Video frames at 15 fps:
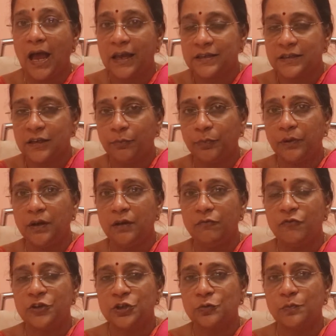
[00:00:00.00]
Accept
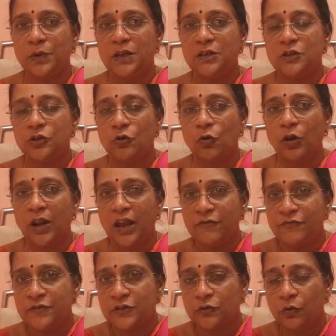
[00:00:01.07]
it, which means your
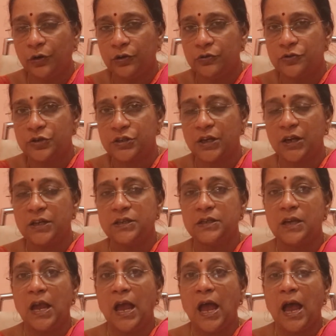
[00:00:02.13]
life is going to
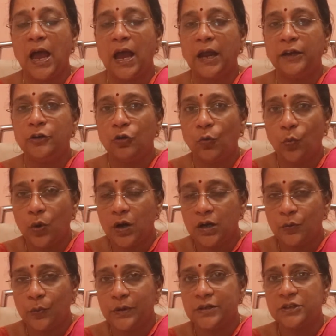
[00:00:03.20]
change and your
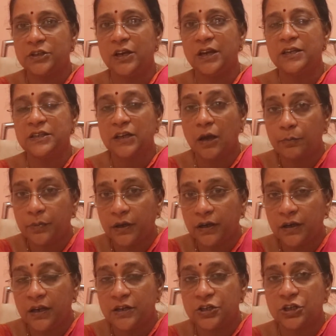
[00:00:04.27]
work will change.
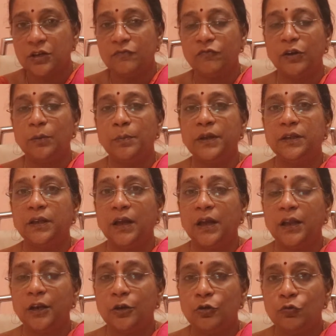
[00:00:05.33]
Upgradation will be
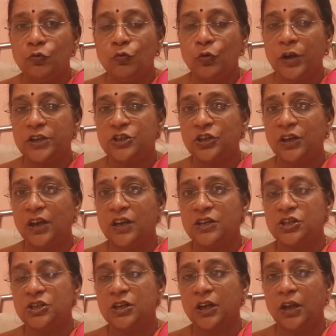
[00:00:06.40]
there. New
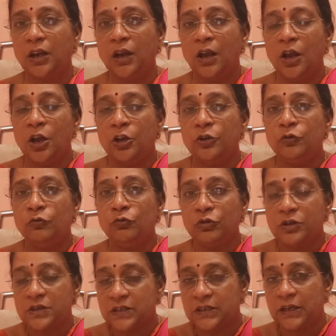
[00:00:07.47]
education,
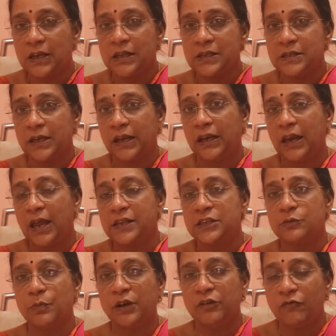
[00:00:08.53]
new skills
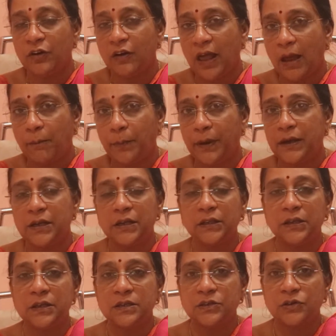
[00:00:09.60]
enhancement will happen
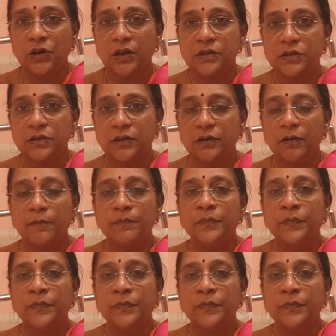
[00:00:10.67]
in this transit.